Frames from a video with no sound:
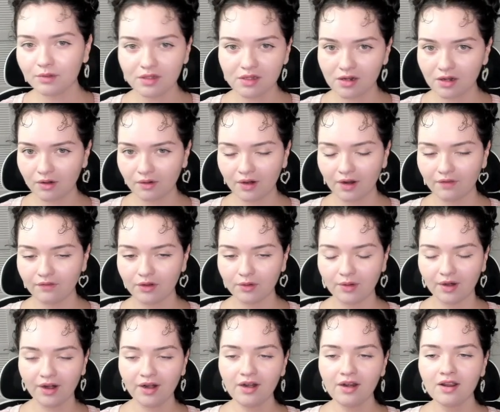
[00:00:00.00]
Pizarro
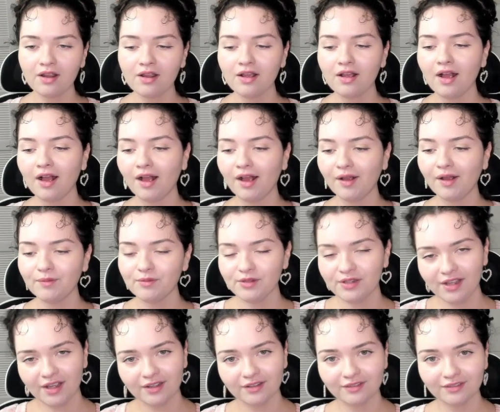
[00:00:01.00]
everywhere. Um,
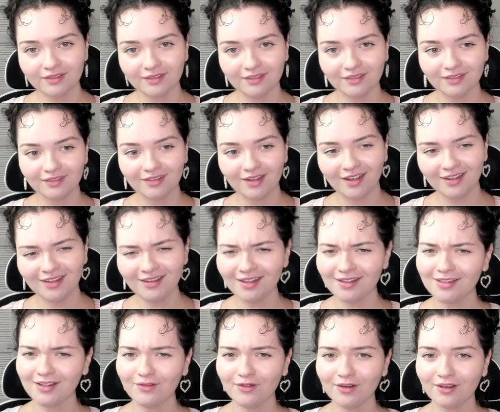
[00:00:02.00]
so yeah, I think
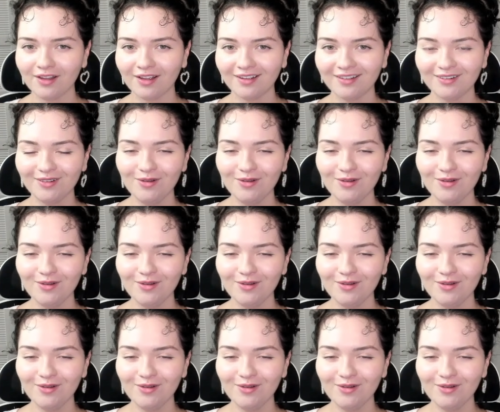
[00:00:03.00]
that's everything.